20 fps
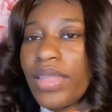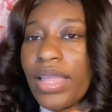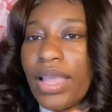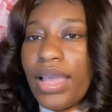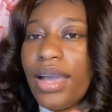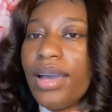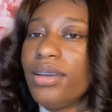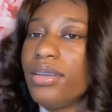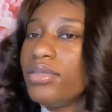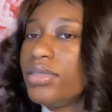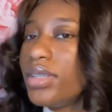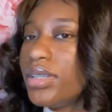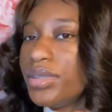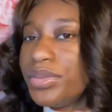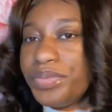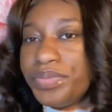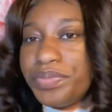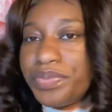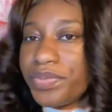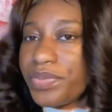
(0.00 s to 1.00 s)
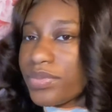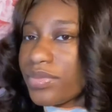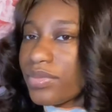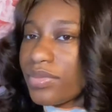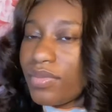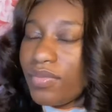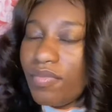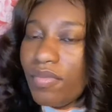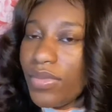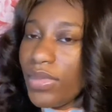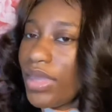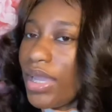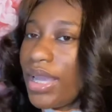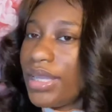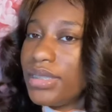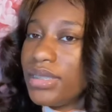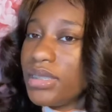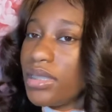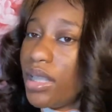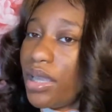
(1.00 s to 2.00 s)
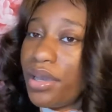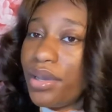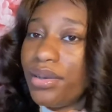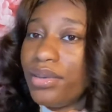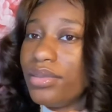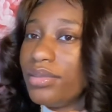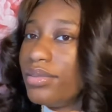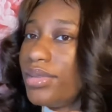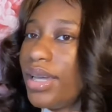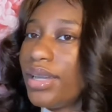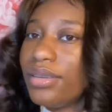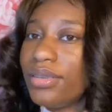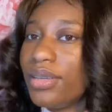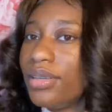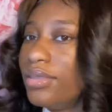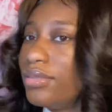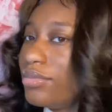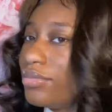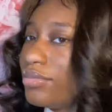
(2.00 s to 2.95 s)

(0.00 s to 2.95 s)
I don't know. I just like Go. I don't know.